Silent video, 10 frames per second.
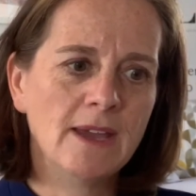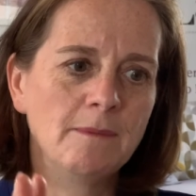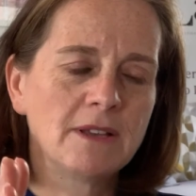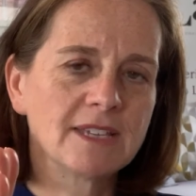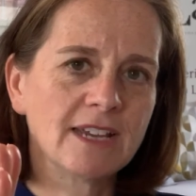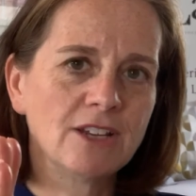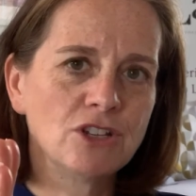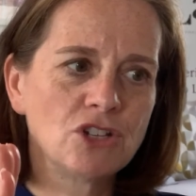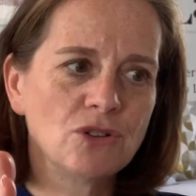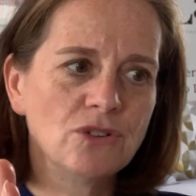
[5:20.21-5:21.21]
Because I can
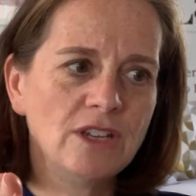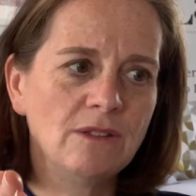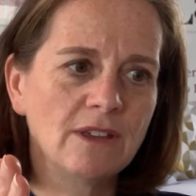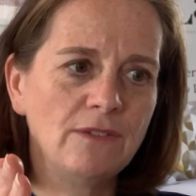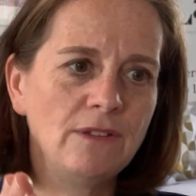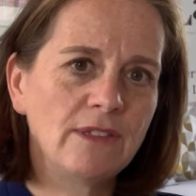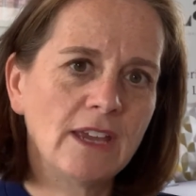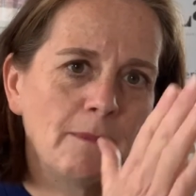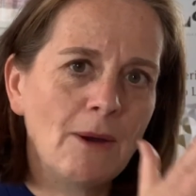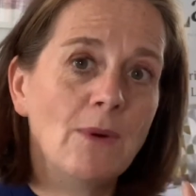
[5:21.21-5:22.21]
assure you that if you
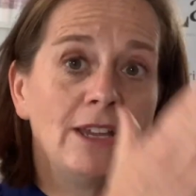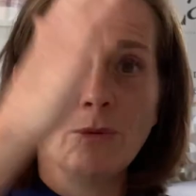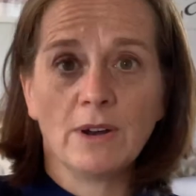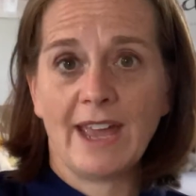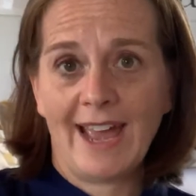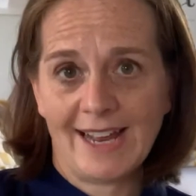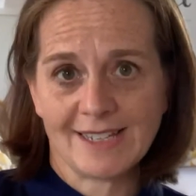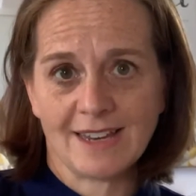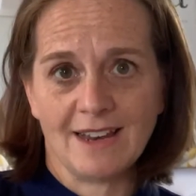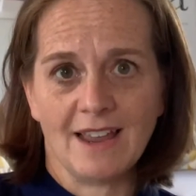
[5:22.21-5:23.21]
think about where you want to
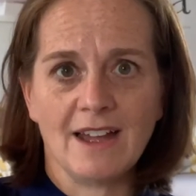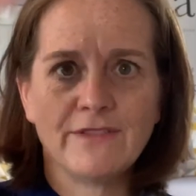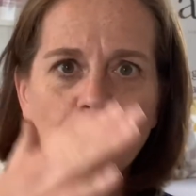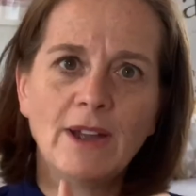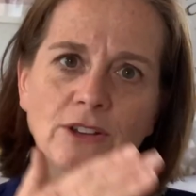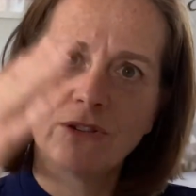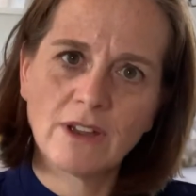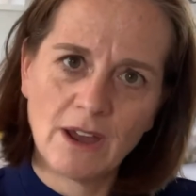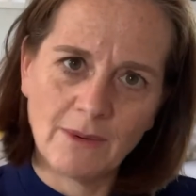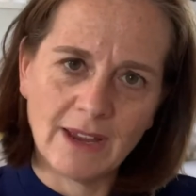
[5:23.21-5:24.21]
head in life and where you're
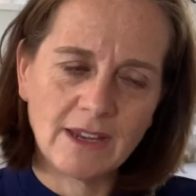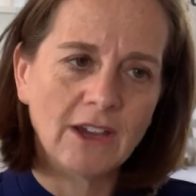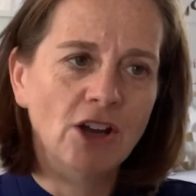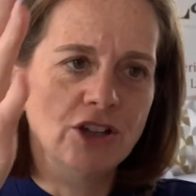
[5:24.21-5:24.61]
going,